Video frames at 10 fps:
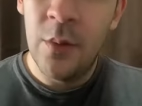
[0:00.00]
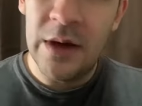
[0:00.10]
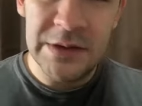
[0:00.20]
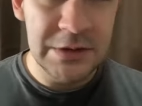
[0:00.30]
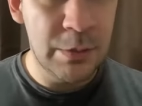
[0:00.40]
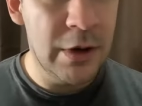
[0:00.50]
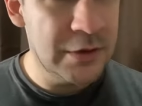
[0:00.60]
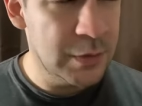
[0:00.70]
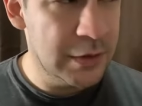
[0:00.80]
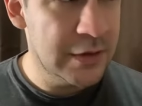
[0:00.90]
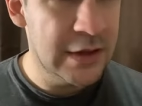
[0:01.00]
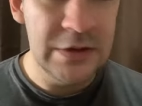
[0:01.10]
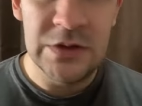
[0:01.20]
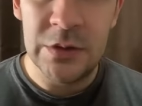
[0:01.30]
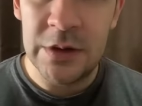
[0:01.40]
there's multiple things
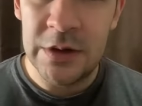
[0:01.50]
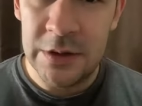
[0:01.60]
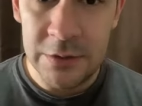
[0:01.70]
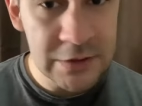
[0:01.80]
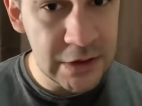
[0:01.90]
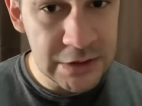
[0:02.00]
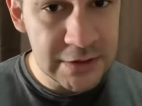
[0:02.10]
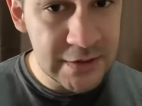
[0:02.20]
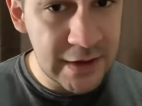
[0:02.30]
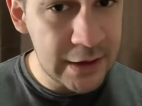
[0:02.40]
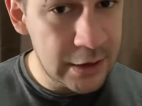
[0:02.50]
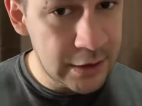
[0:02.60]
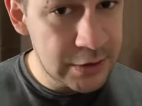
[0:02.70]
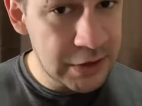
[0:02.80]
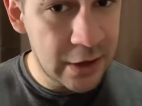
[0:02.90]
you can do, such as liking and
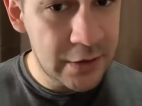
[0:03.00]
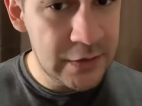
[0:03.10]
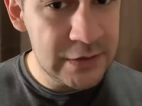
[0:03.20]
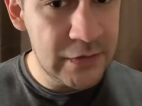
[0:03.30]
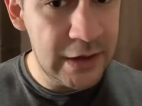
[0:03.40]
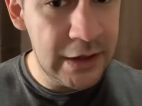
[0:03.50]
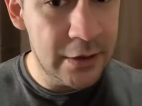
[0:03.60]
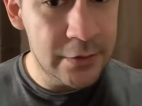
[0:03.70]
sharing this video.